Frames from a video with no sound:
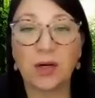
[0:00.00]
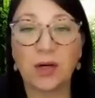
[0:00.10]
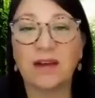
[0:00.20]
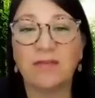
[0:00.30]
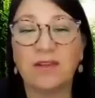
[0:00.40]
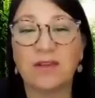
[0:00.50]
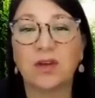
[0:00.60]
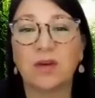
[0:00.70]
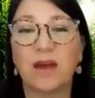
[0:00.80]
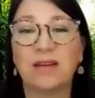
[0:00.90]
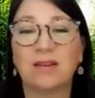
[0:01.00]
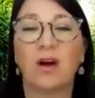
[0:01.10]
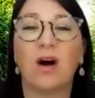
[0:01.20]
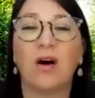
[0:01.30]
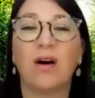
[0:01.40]
in the San Francisco-based
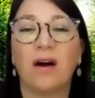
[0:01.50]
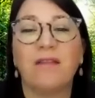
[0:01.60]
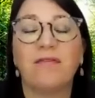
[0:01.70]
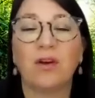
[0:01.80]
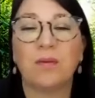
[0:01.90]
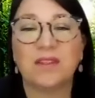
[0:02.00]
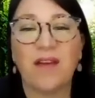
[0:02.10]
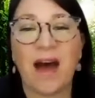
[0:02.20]
law firms of